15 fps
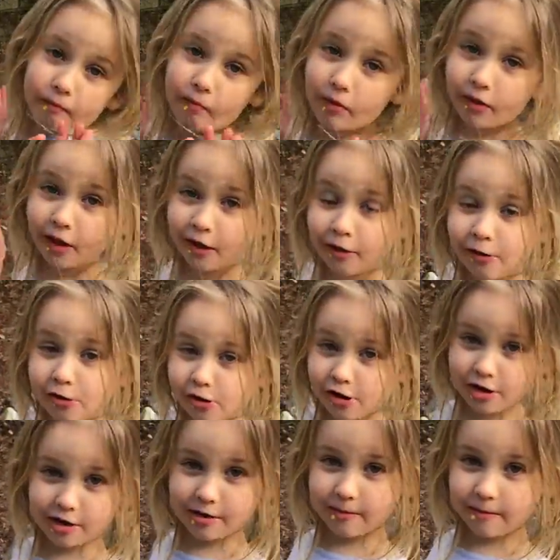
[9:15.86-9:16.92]
but our
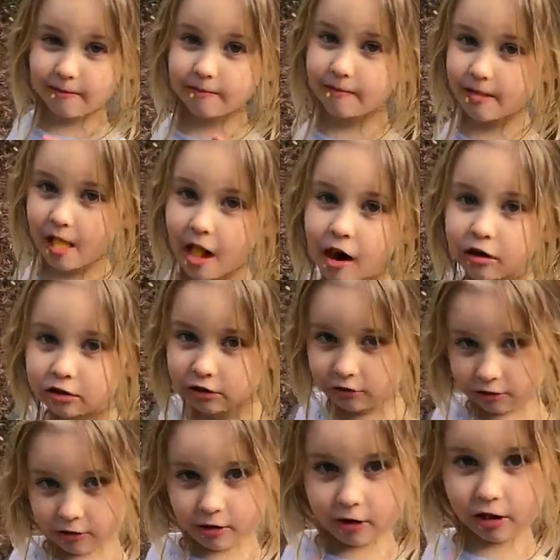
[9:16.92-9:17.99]
natural source of vitamin
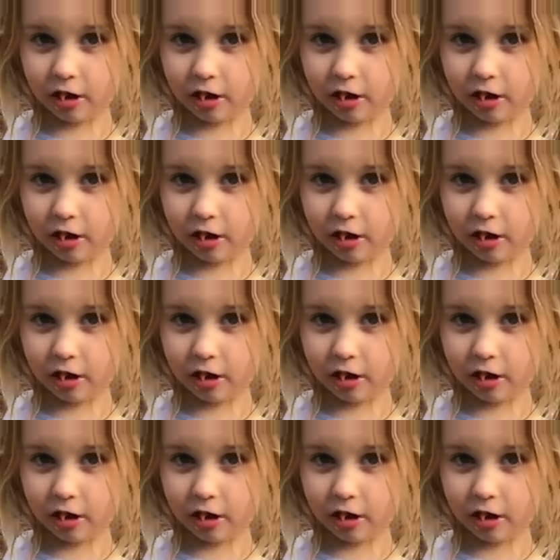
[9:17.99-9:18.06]
D is